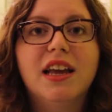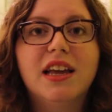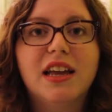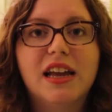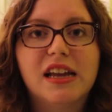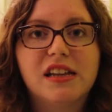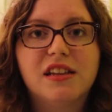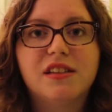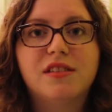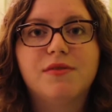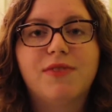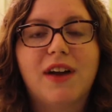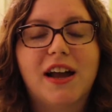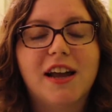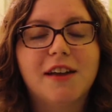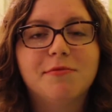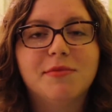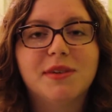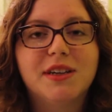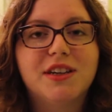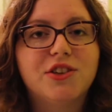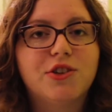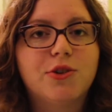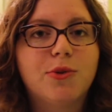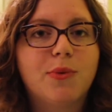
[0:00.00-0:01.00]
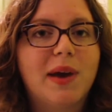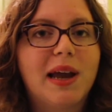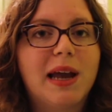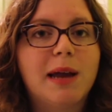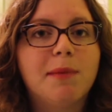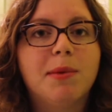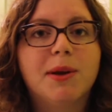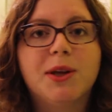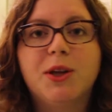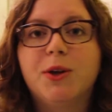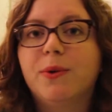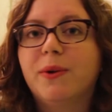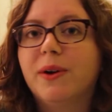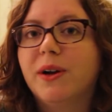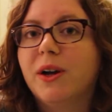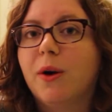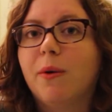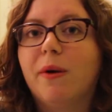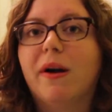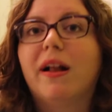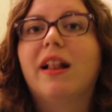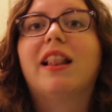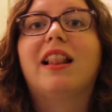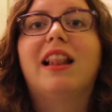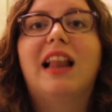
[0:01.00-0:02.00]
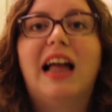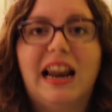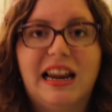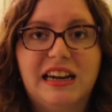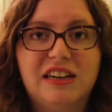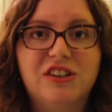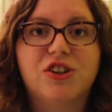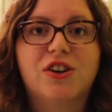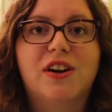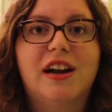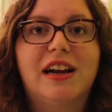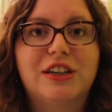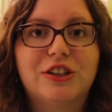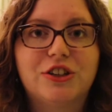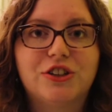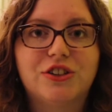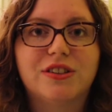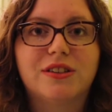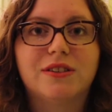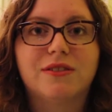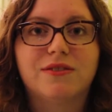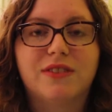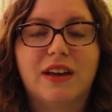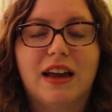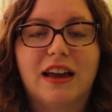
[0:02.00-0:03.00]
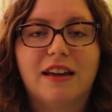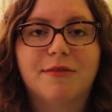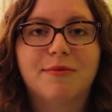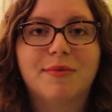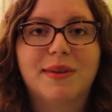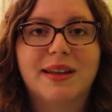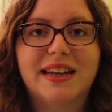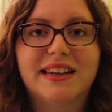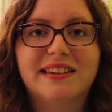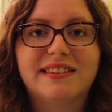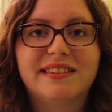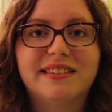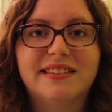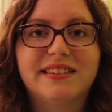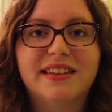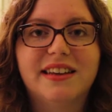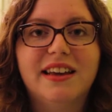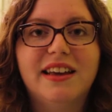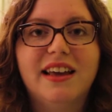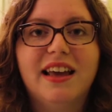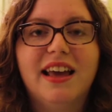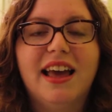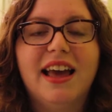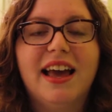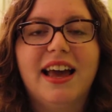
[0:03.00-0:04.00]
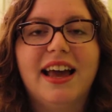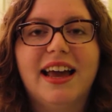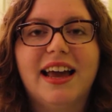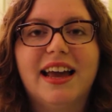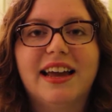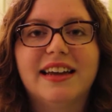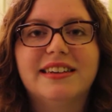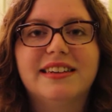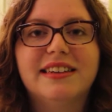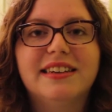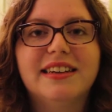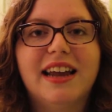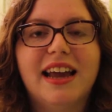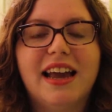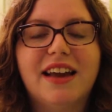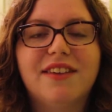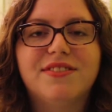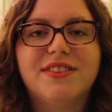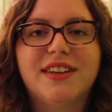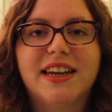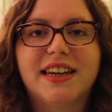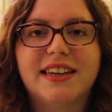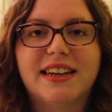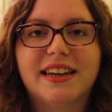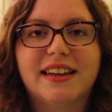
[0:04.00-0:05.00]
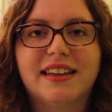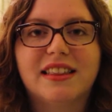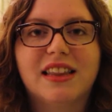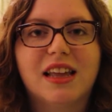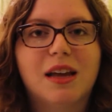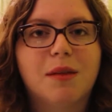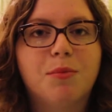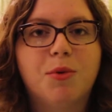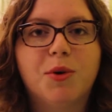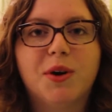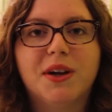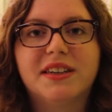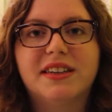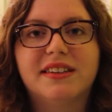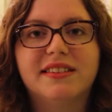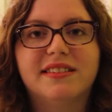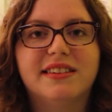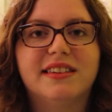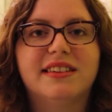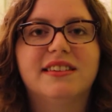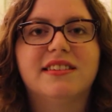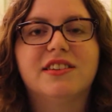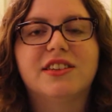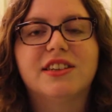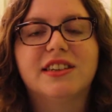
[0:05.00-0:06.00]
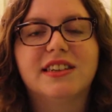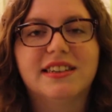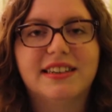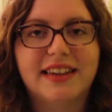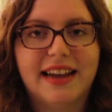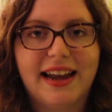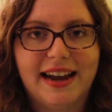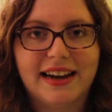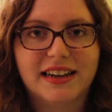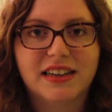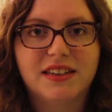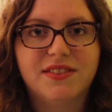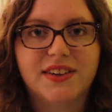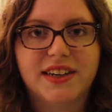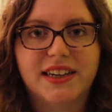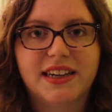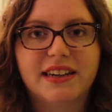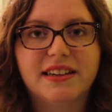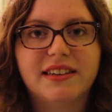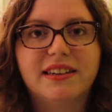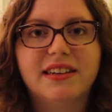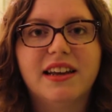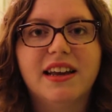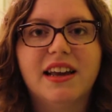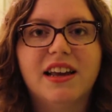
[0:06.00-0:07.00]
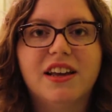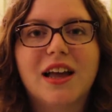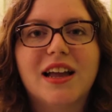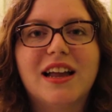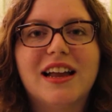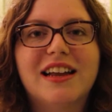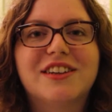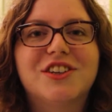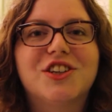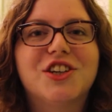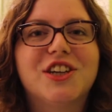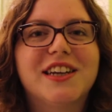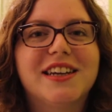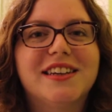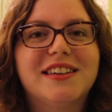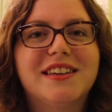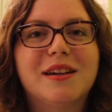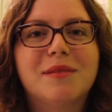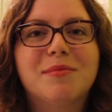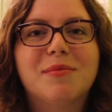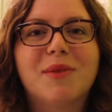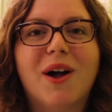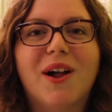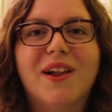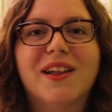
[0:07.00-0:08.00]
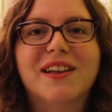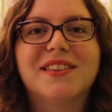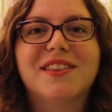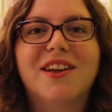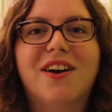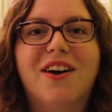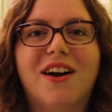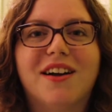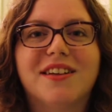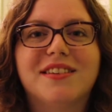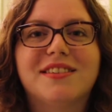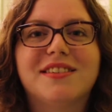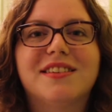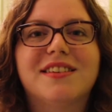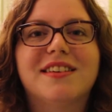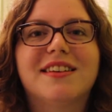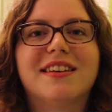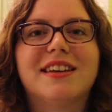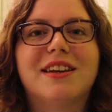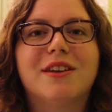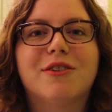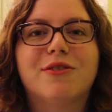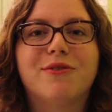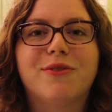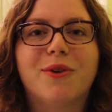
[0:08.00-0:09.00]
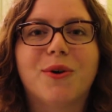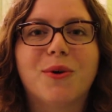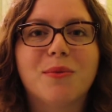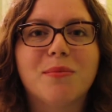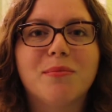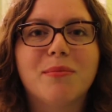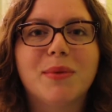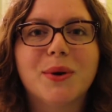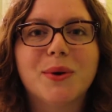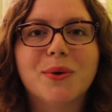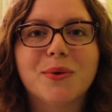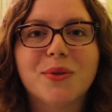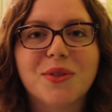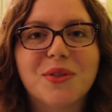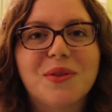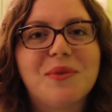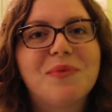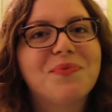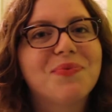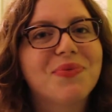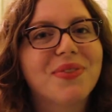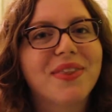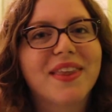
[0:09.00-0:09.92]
It's 5 minutes away, but you can go a lot of directions in 5 minutes. I didn't have data at that point because I still need to activate it. I actually ended up calling the hostel in a phone booth.